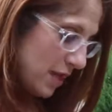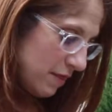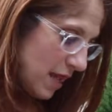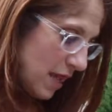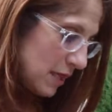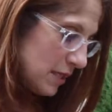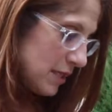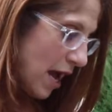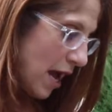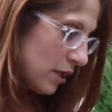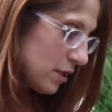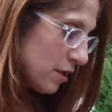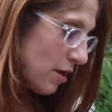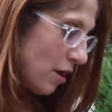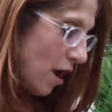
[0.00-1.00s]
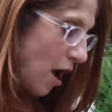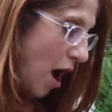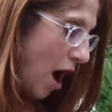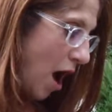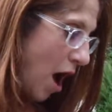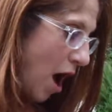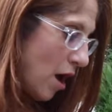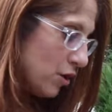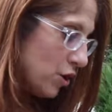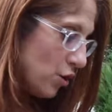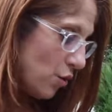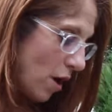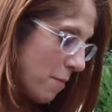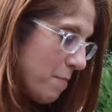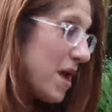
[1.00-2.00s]
things that
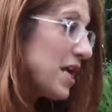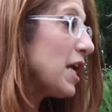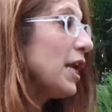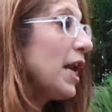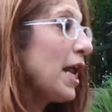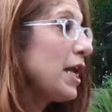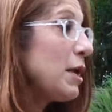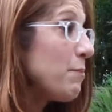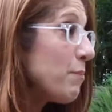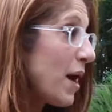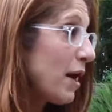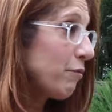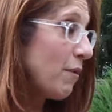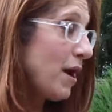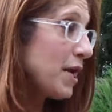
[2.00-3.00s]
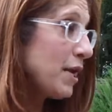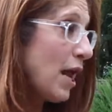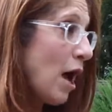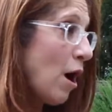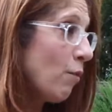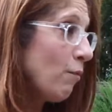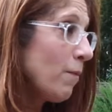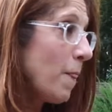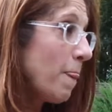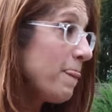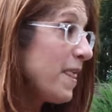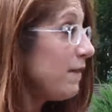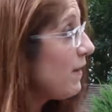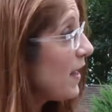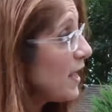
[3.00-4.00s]
you are making an impact right now,
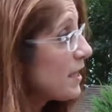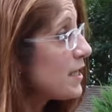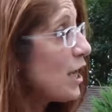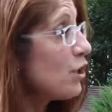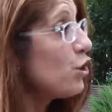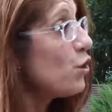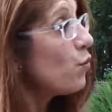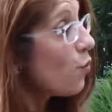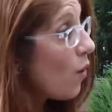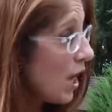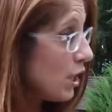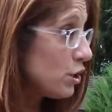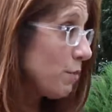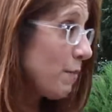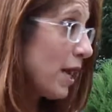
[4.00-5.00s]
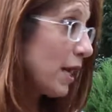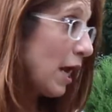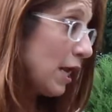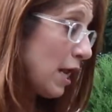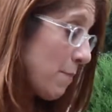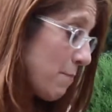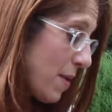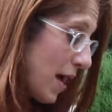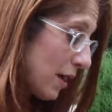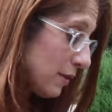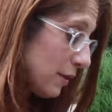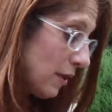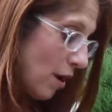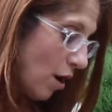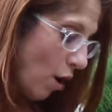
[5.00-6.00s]
the things that you want to make an
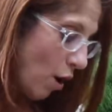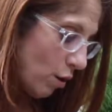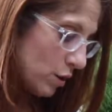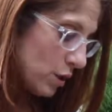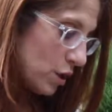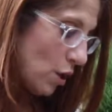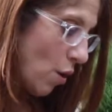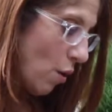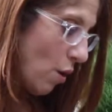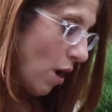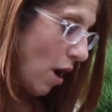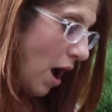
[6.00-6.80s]
impact. Also,